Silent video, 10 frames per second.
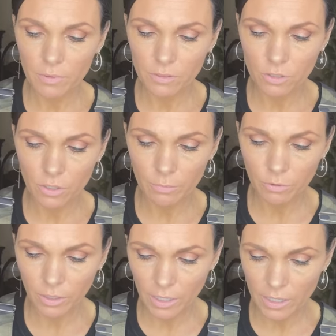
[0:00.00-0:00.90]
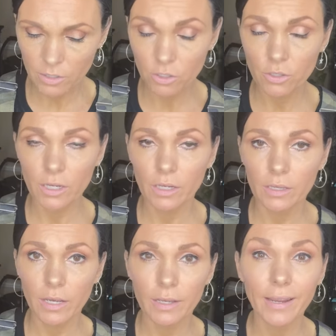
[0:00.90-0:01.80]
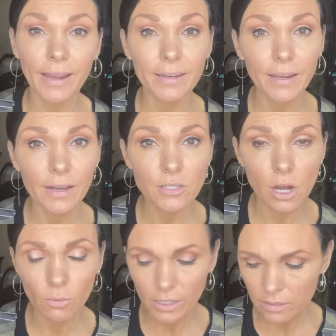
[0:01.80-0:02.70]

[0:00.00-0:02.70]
So I'm really concentrating on that. And as always,